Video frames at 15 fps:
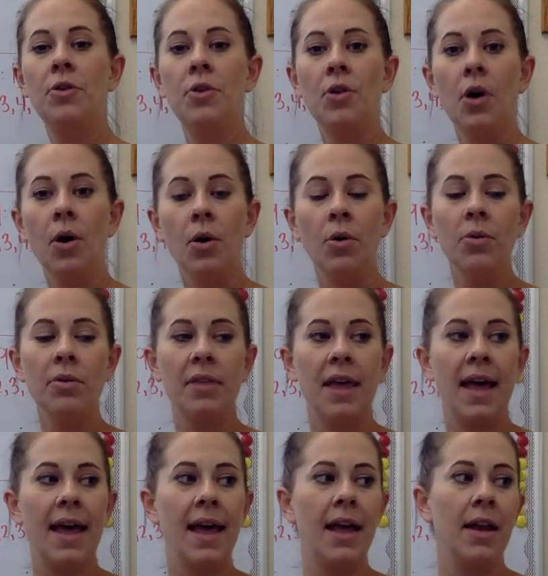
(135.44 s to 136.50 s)
Know
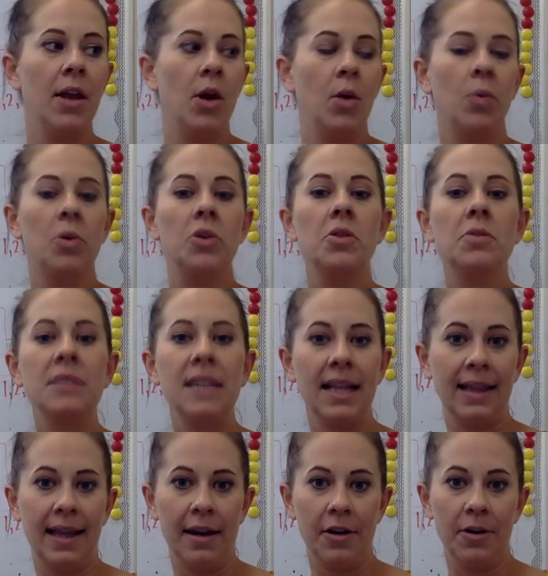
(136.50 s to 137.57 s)
that we're using
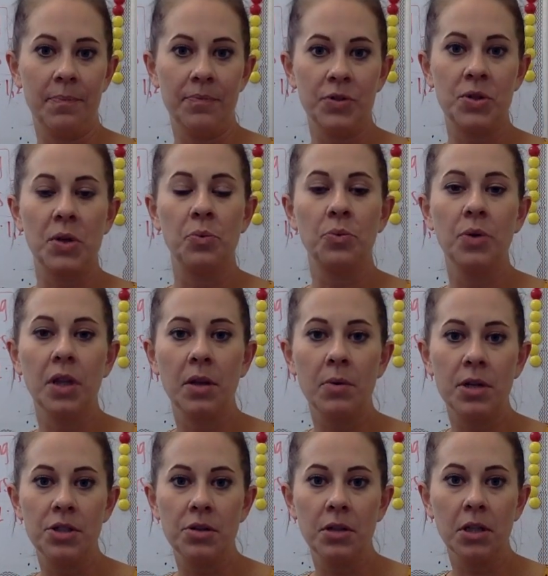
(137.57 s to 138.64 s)
it later. So I really
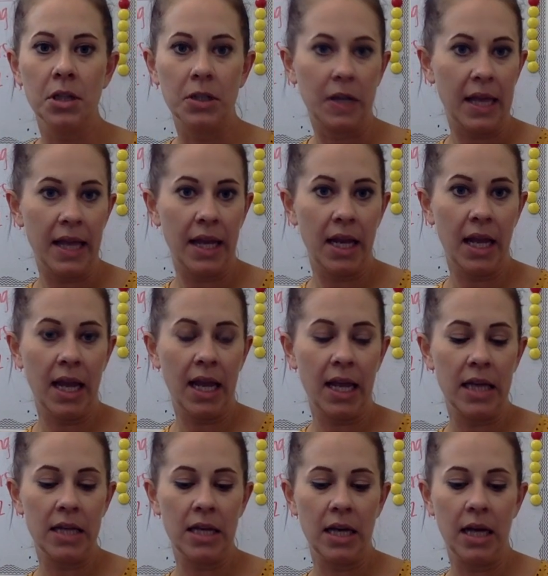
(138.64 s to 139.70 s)
want you to learn it
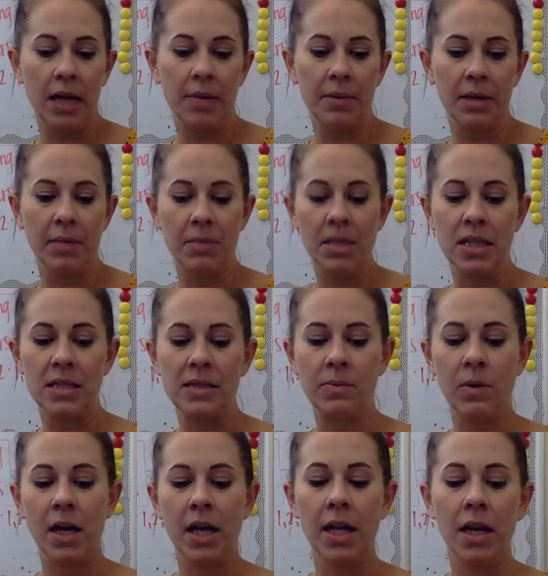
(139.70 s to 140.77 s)
and commit this
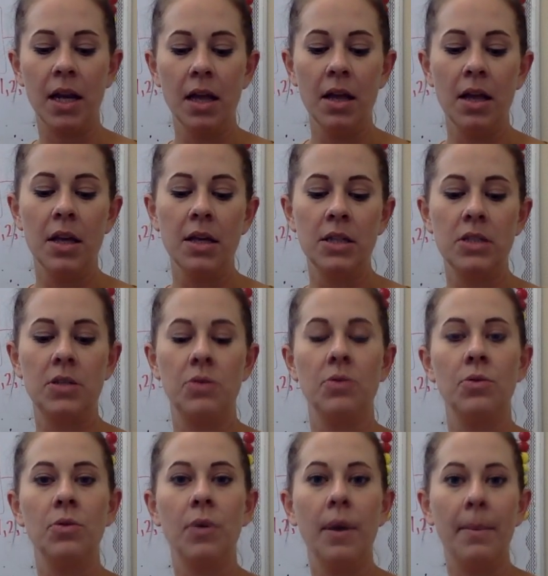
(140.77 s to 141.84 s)
one
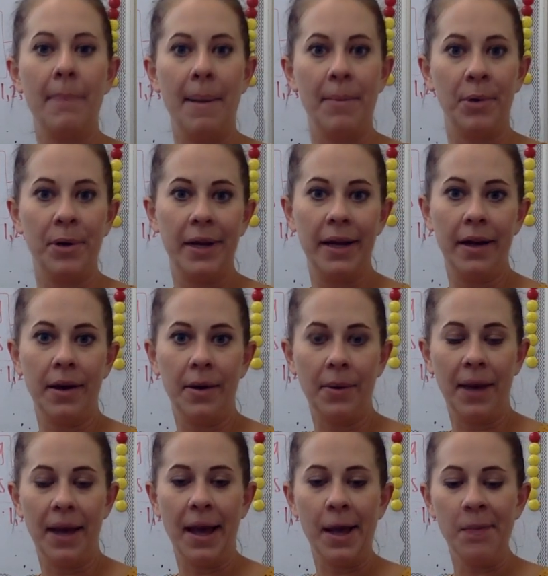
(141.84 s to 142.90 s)
to memory,
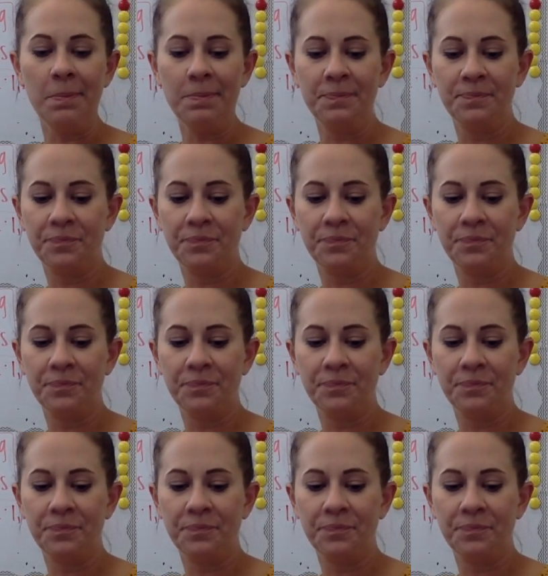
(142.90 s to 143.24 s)
okay?